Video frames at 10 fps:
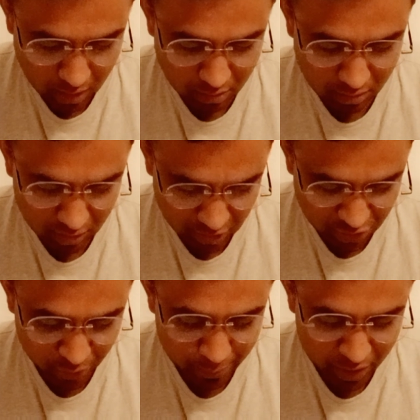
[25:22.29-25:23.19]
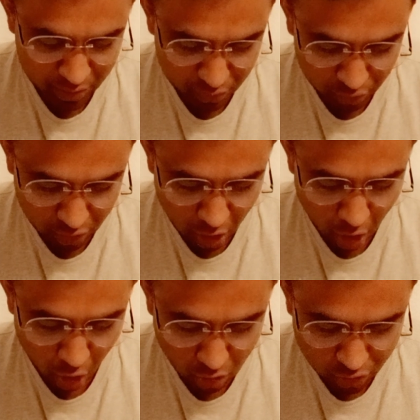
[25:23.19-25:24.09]
The zipper rule
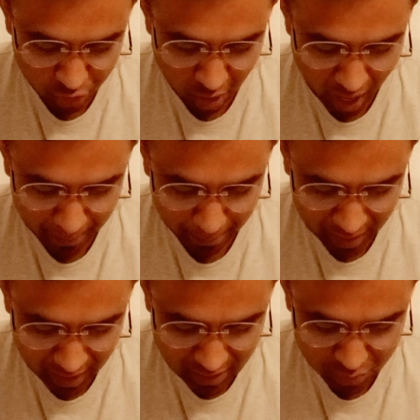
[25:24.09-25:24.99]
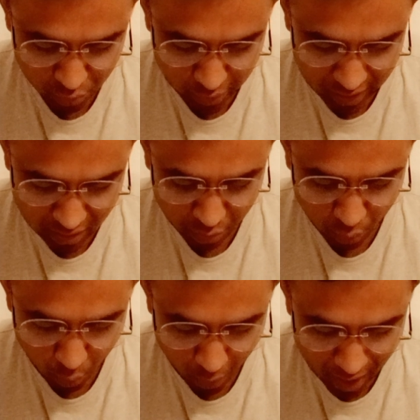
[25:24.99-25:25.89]
also applies when
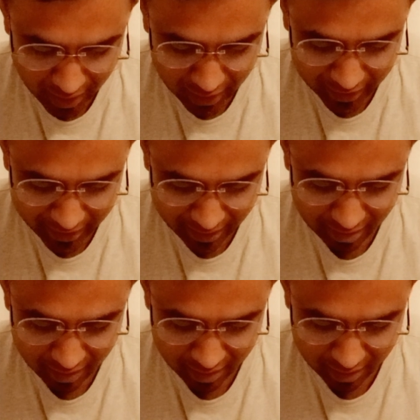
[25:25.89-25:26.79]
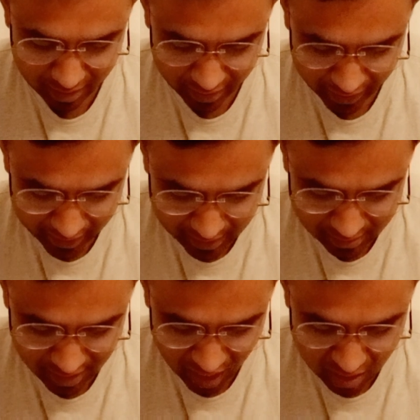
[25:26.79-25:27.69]
one lane ends
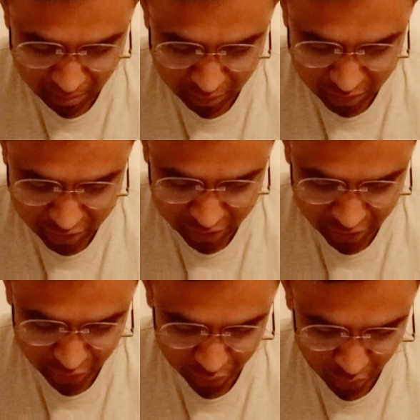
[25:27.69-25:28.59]
and merges into